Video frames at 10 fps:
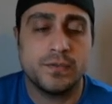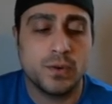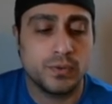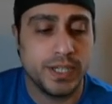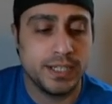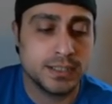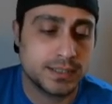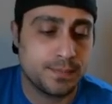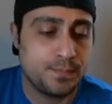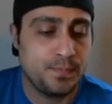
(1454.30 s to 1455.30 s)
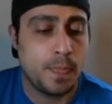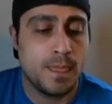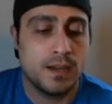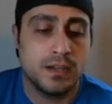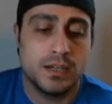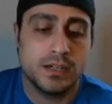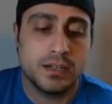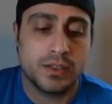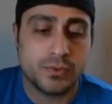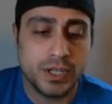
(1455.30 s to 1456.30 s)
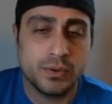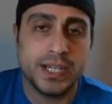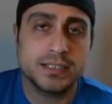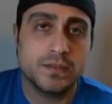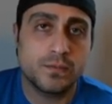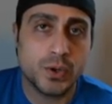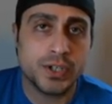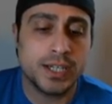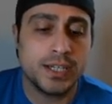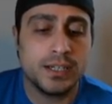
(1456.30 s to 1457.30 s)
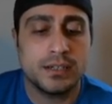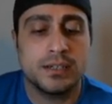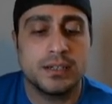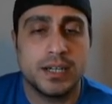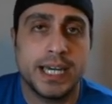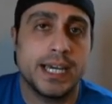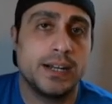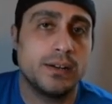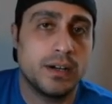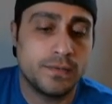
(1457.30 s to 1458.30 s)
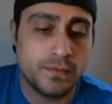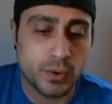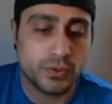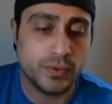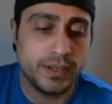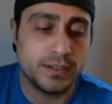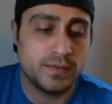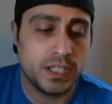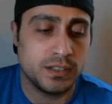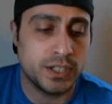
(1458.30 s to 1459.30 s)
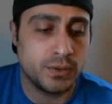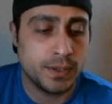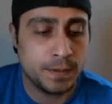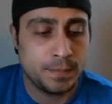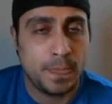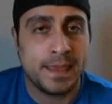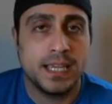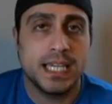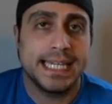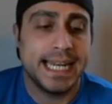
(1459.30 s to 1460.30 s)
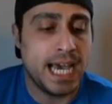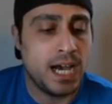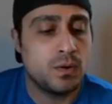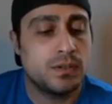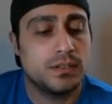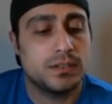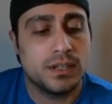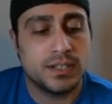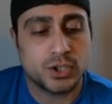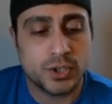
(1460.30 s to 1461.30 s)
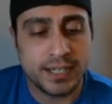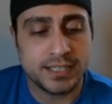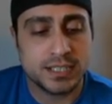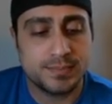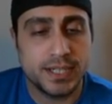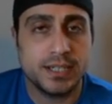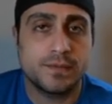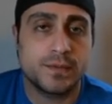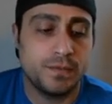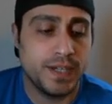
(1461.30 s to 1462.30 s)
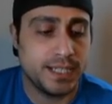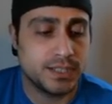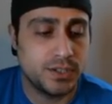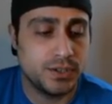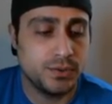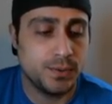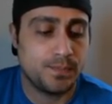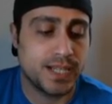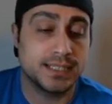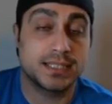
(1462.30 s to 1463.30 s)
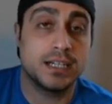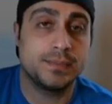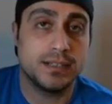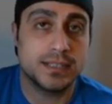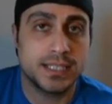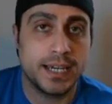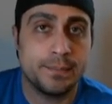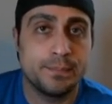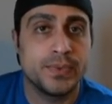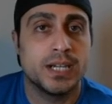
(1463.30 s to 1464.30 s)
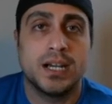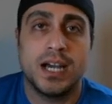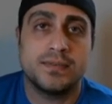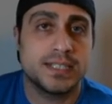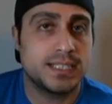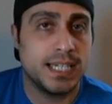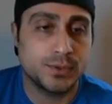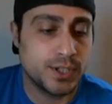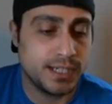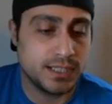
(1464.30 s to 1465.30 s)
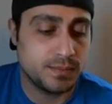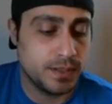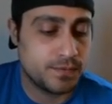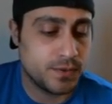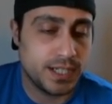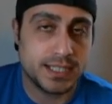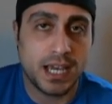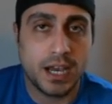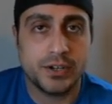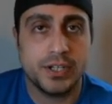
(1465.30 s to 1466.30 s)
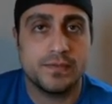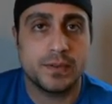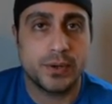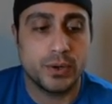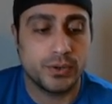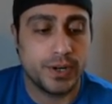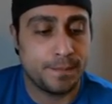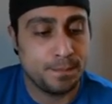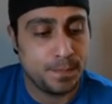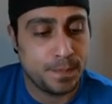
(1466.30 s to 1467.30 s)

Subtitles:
4 weeks, 3 weeks of working, and a 4th week of deload. Now, the training split for phase 2 is going to be the same. I have the same training split for the entirety of the program.